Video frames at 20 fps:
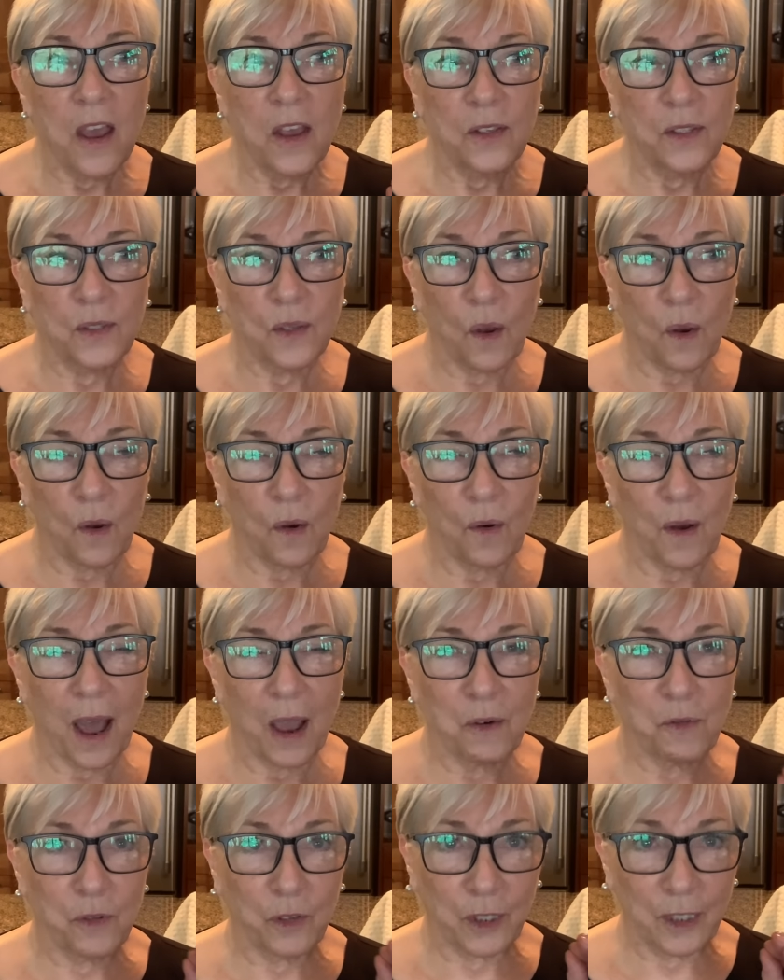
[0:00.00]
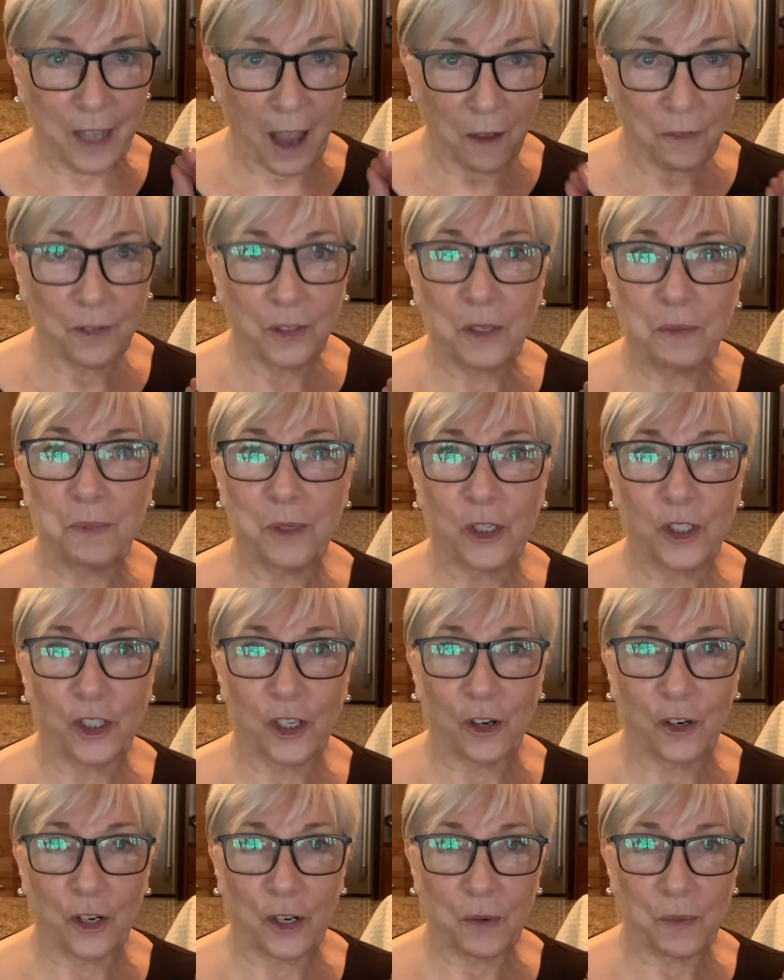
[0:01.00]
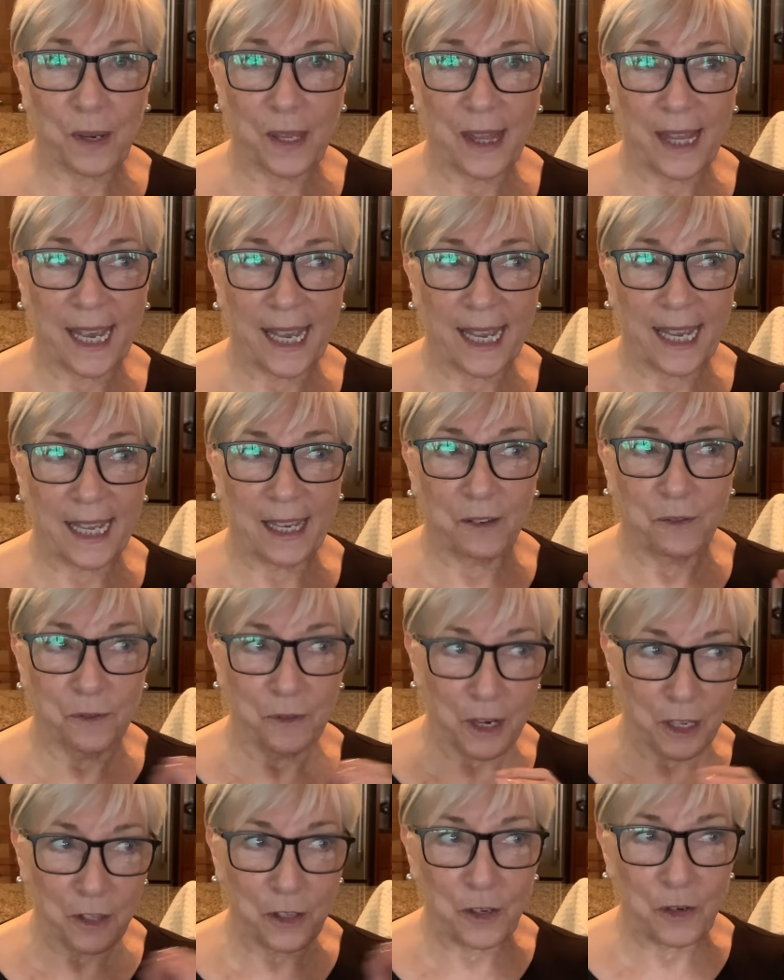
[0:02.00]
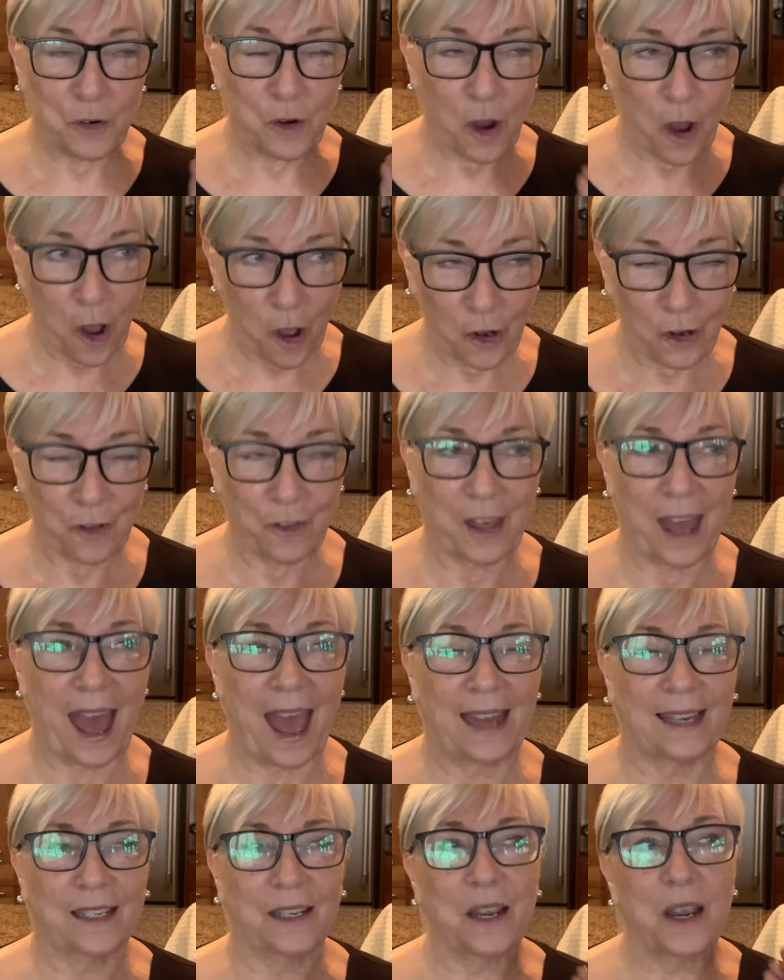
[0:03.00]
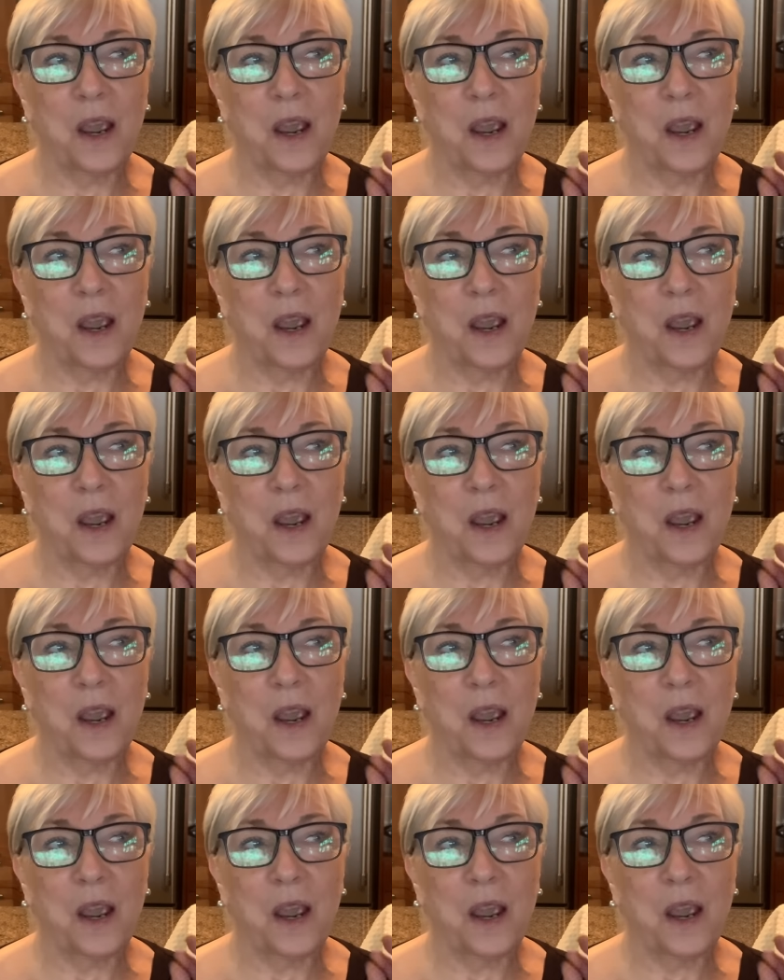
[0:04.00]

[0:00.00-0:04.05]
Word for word: So I will definitely be sharing with it with you all of that.